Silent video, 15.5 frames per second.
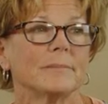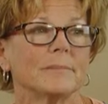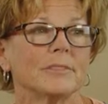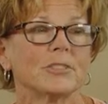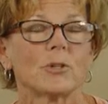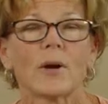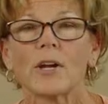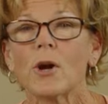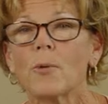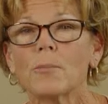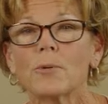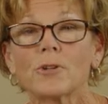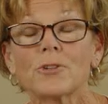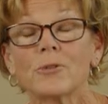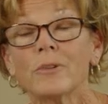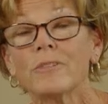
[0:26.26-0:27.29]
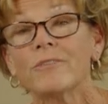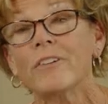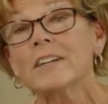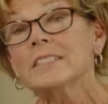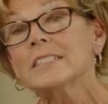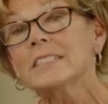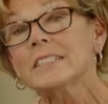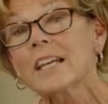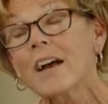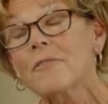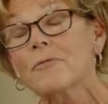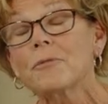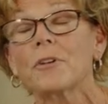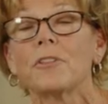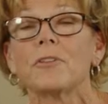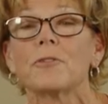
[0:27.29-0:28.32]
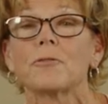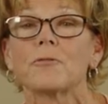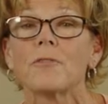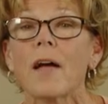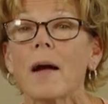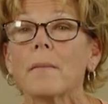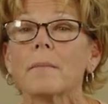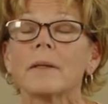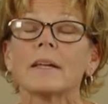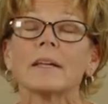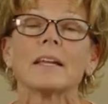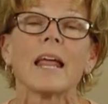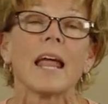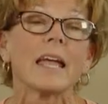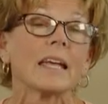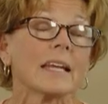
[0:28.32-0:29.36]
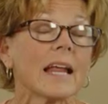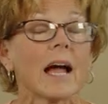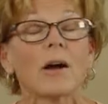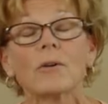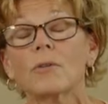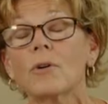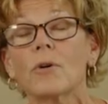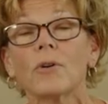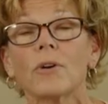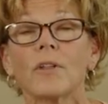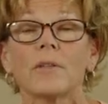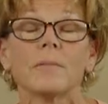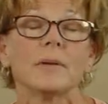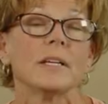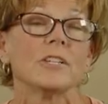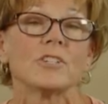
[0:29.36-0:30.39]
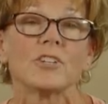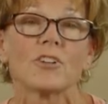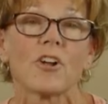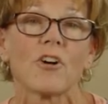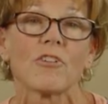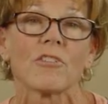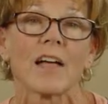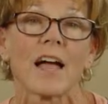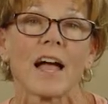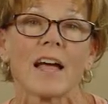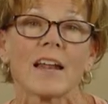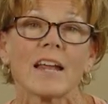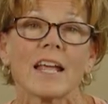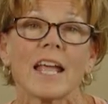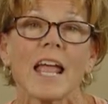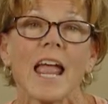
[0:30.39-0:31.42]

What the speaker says: so I hope you're doing fun stuff with your family and hanging out and going to the beach and all that.